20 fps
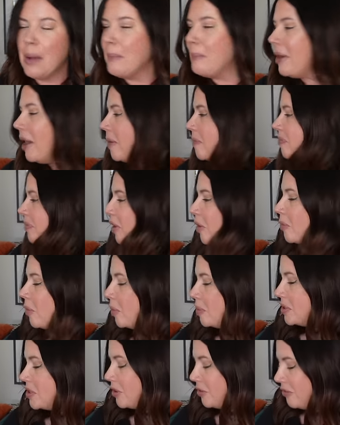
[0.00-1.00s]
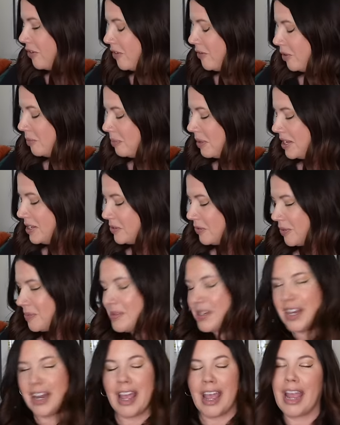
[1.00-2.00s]
But what was your favorite piece
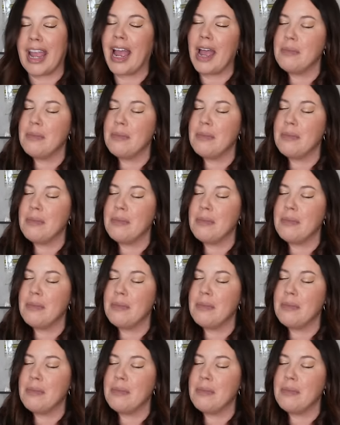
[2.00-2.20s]
from today?